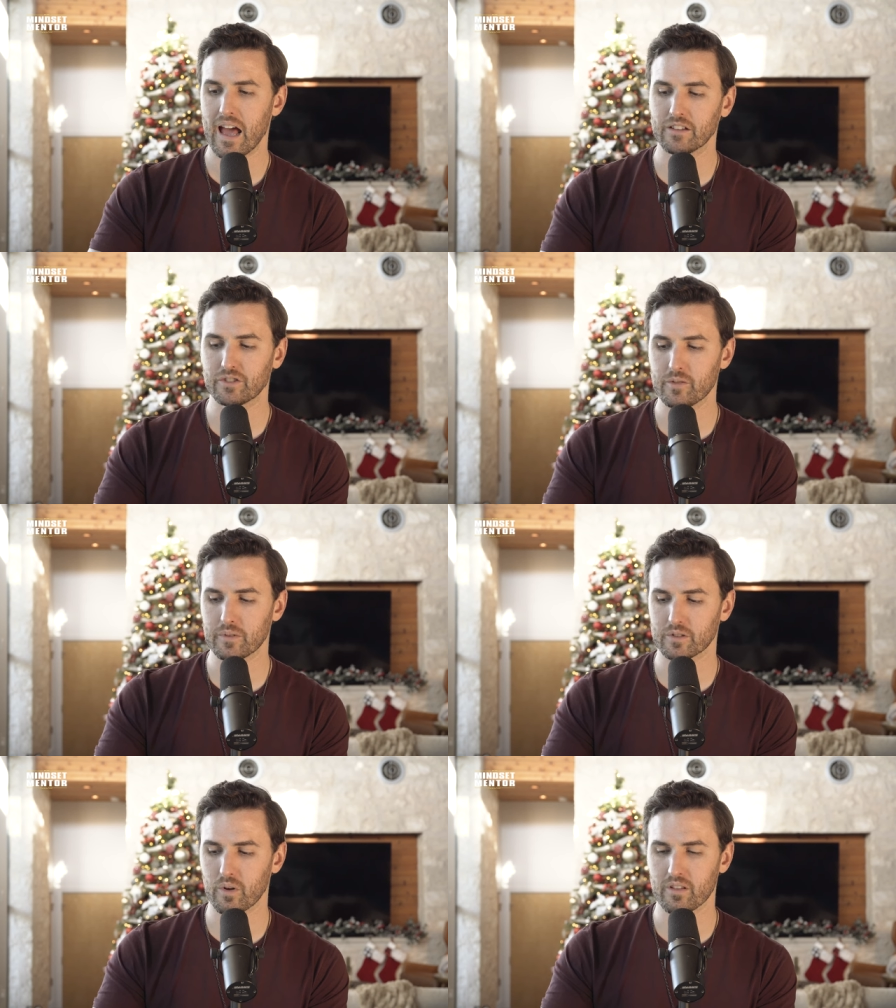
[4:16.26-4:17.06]
As
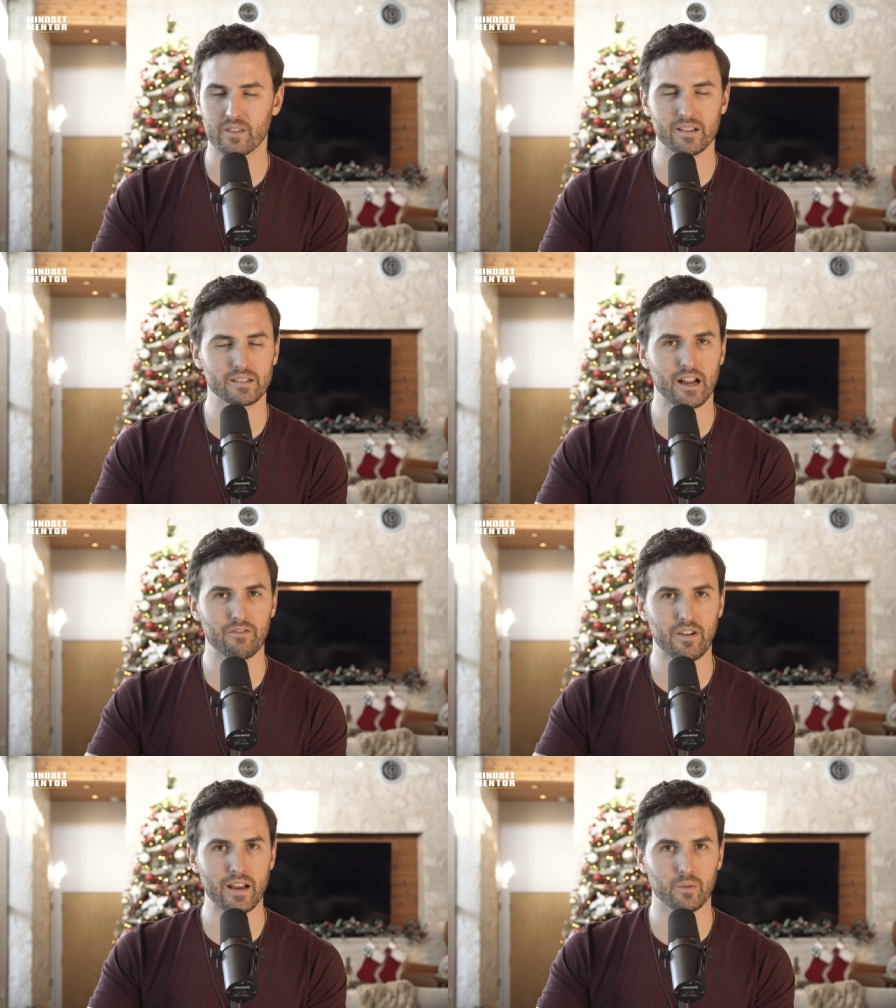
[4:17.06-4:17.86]
humans, one of the things that I
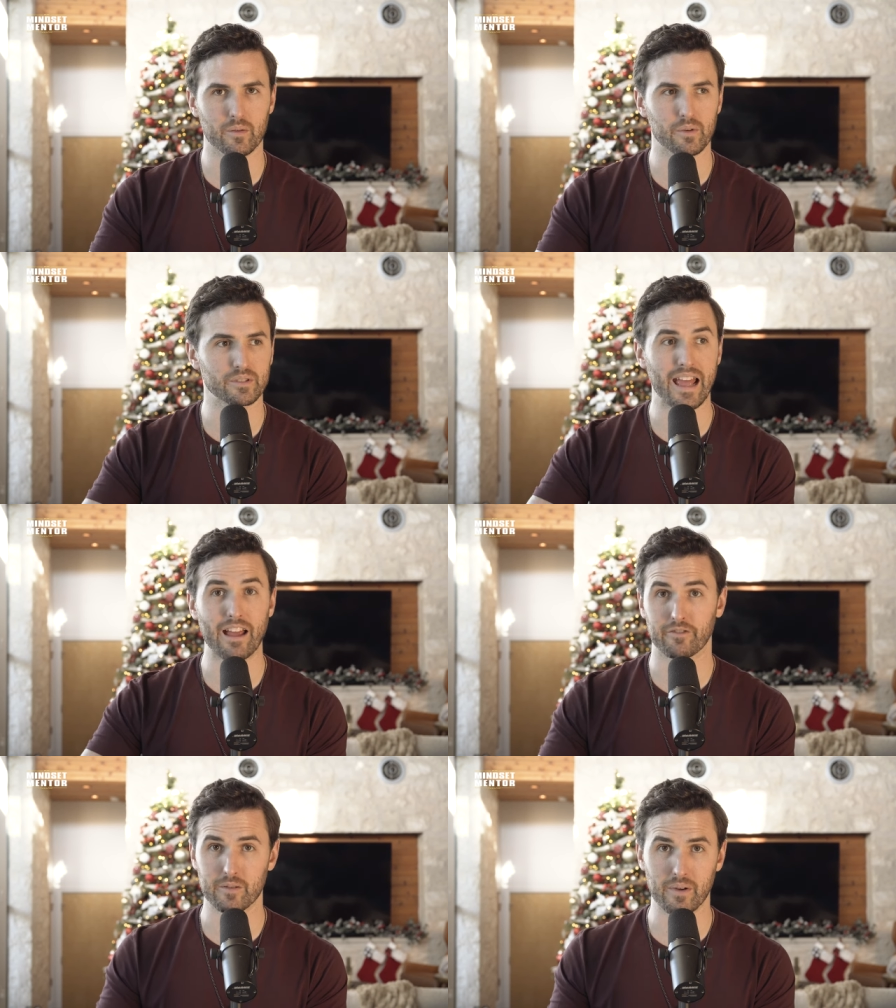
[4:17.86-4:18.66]
find with almost
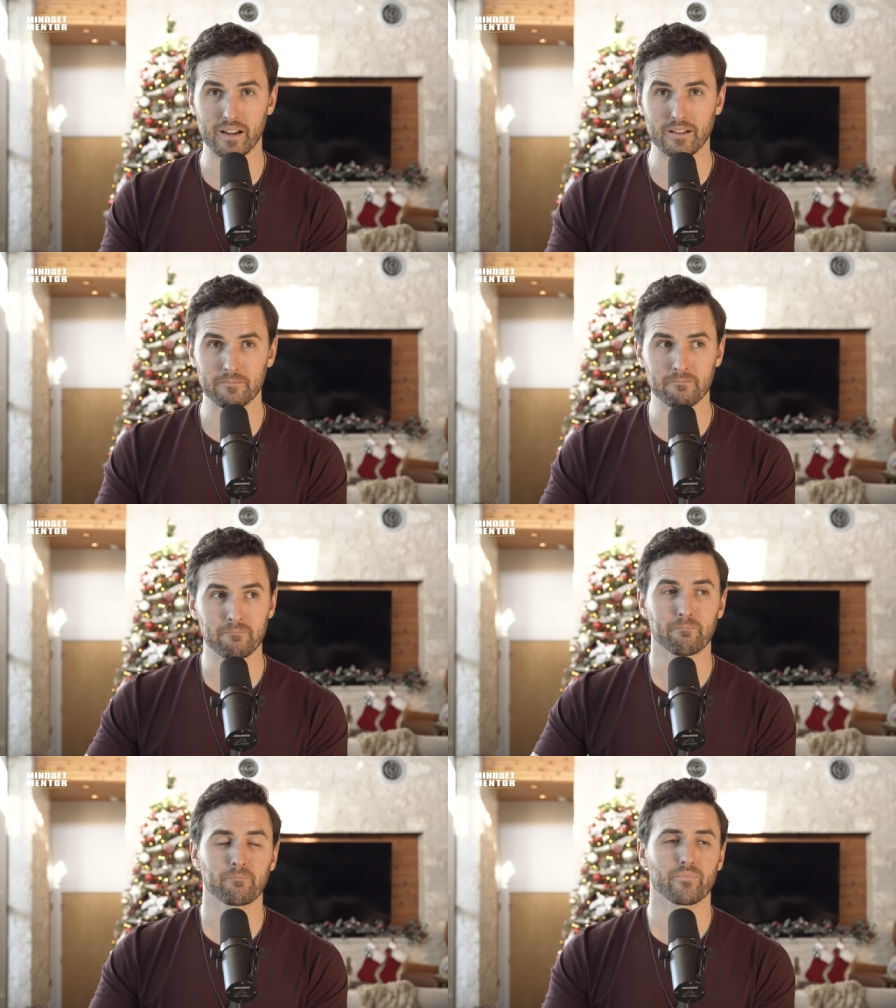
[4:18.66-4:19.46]
everybody
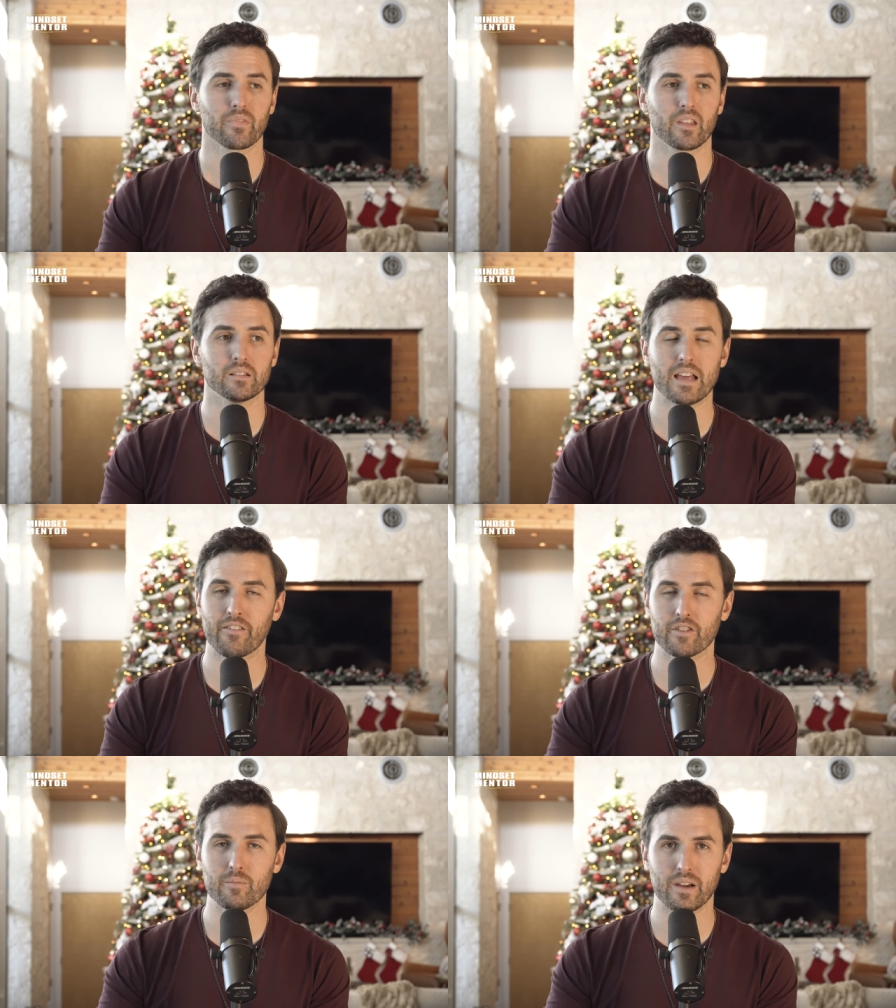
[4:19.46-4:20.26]
is
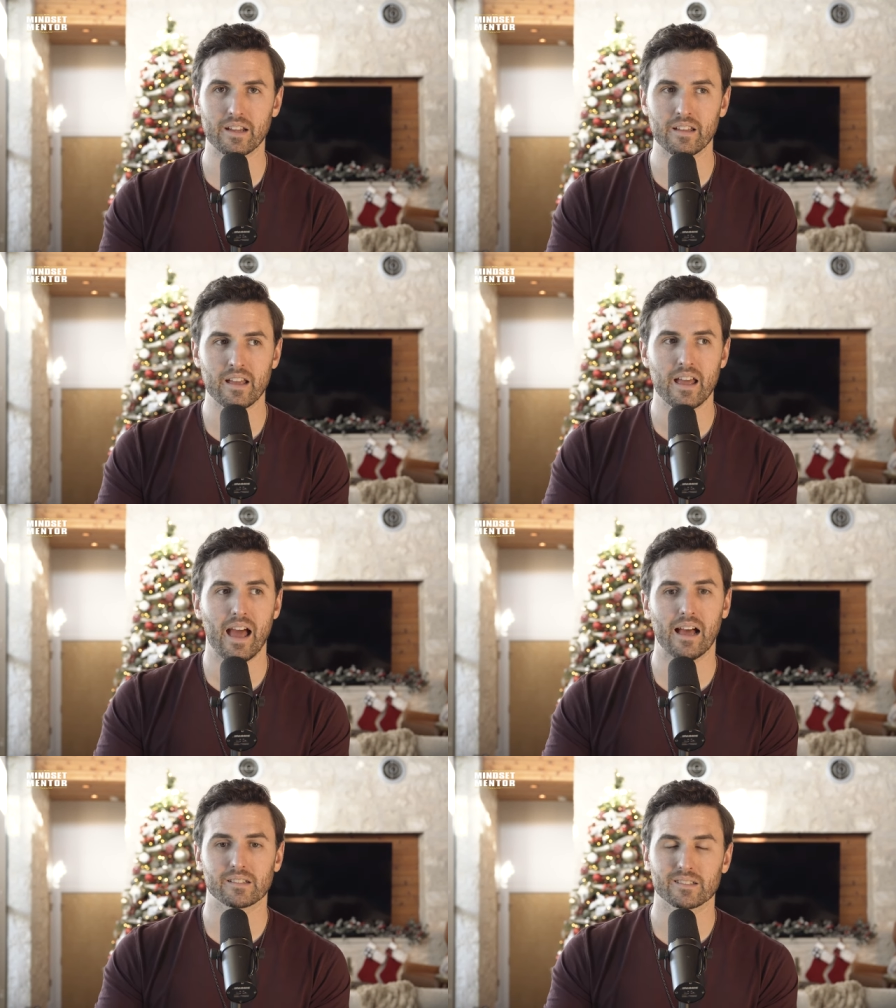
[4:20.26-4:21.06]
everybody
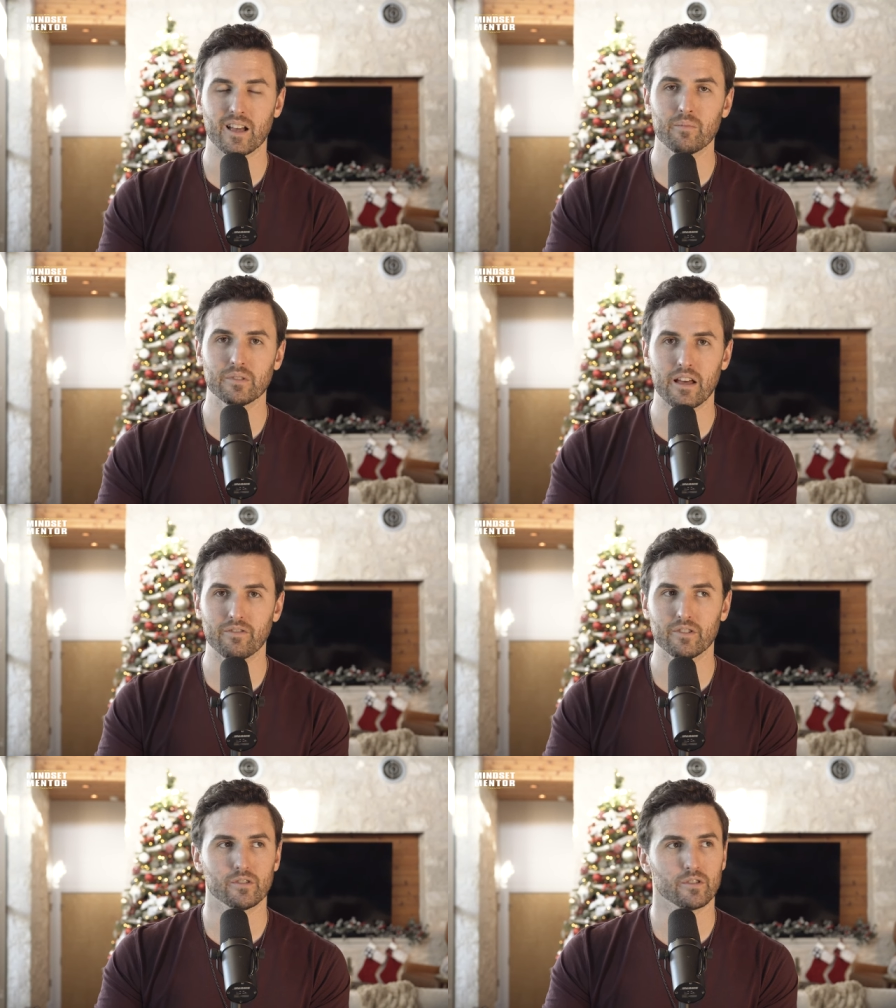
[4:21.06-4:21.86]
has some
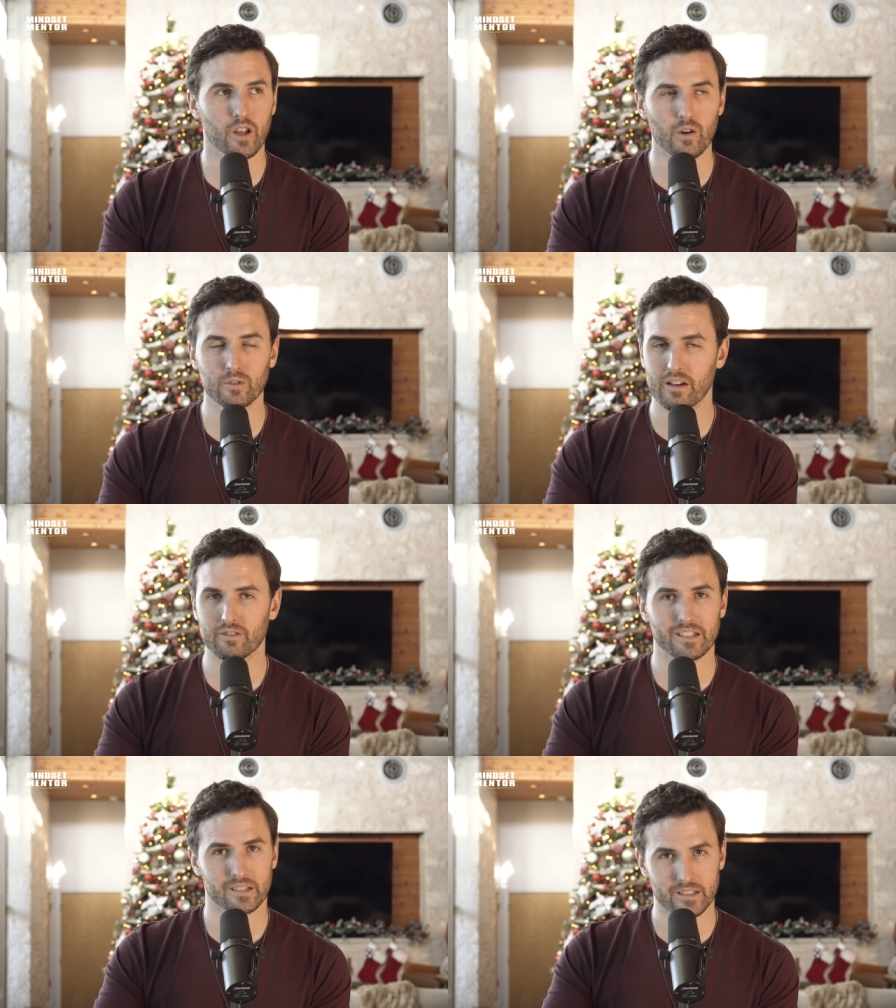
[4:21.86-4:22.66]
level, low
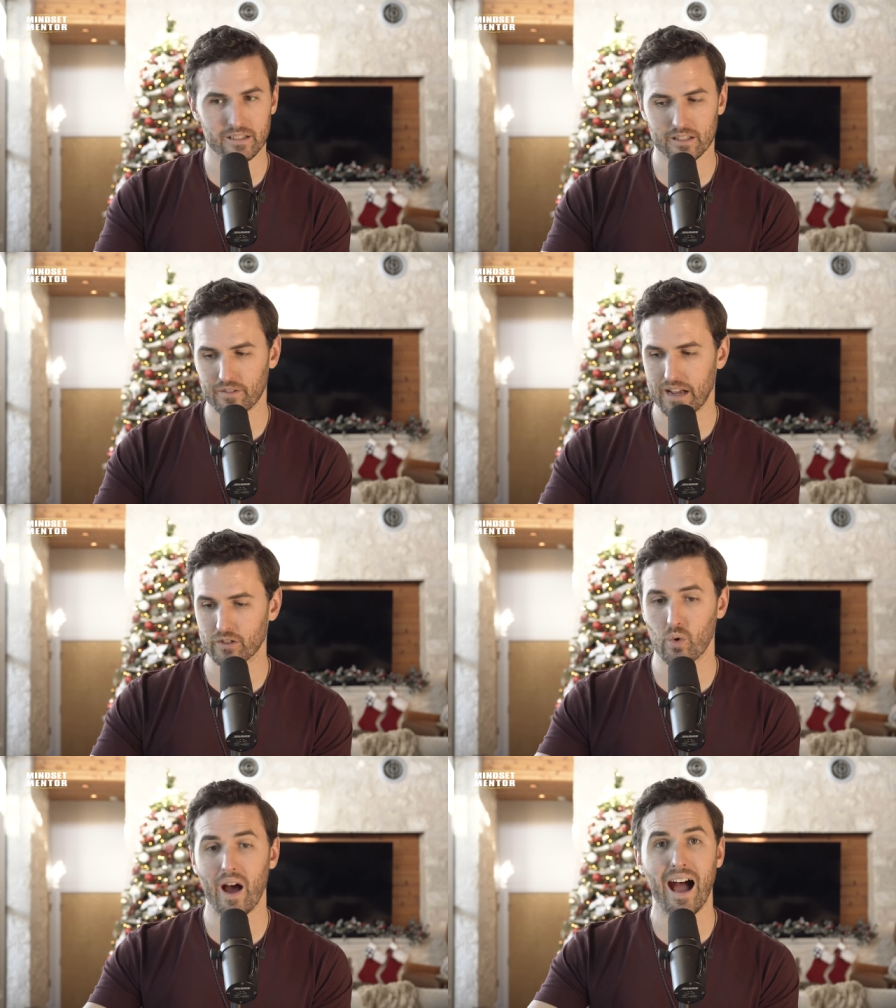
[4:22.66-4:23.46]
level at least, if
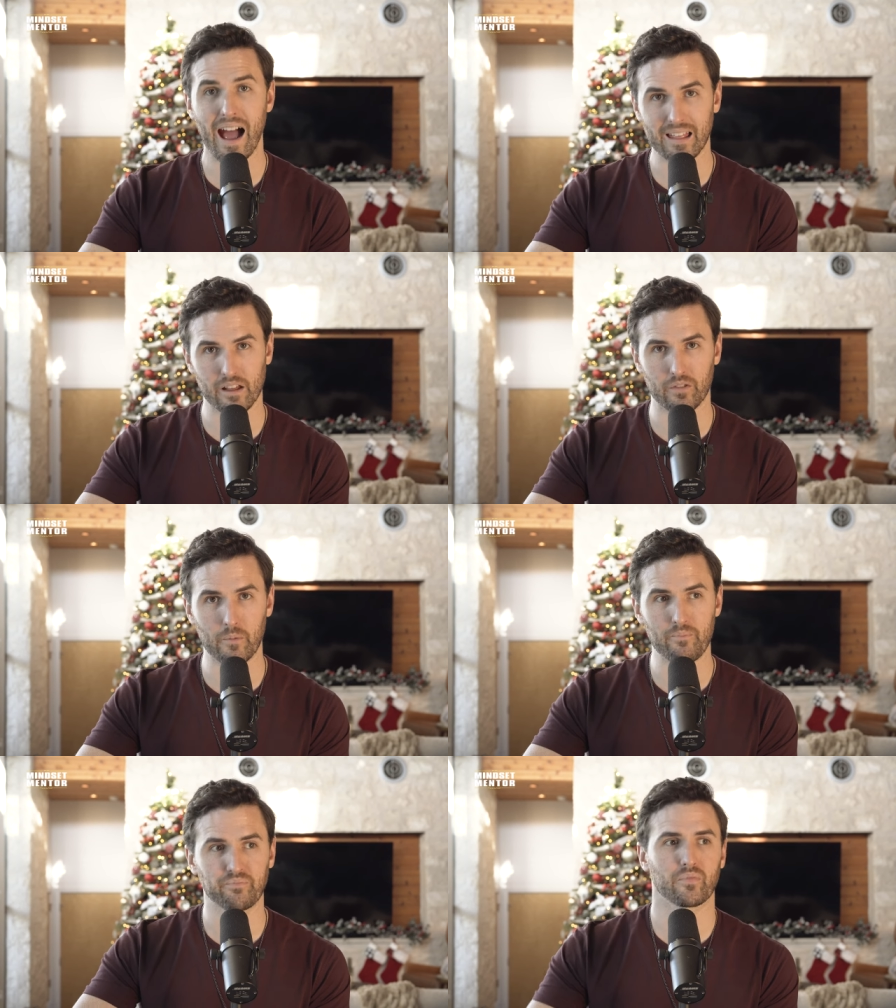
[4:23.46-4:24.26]
not to a high
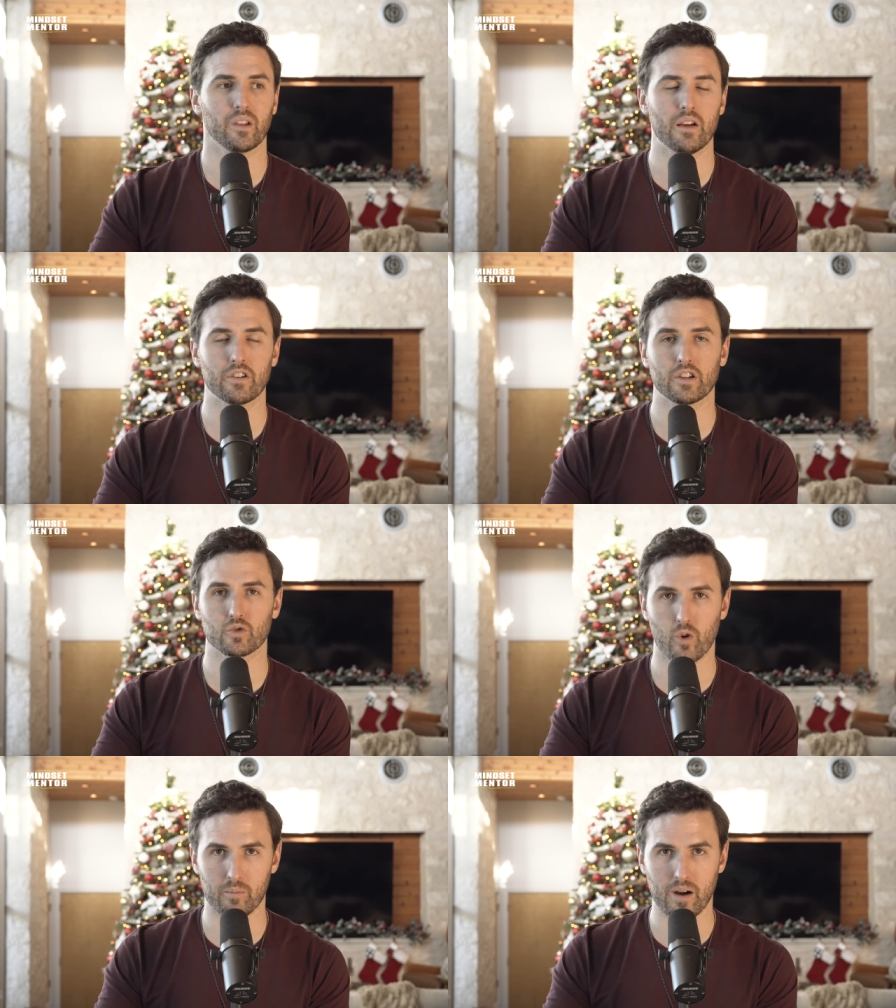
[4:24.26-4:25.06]
level, of a control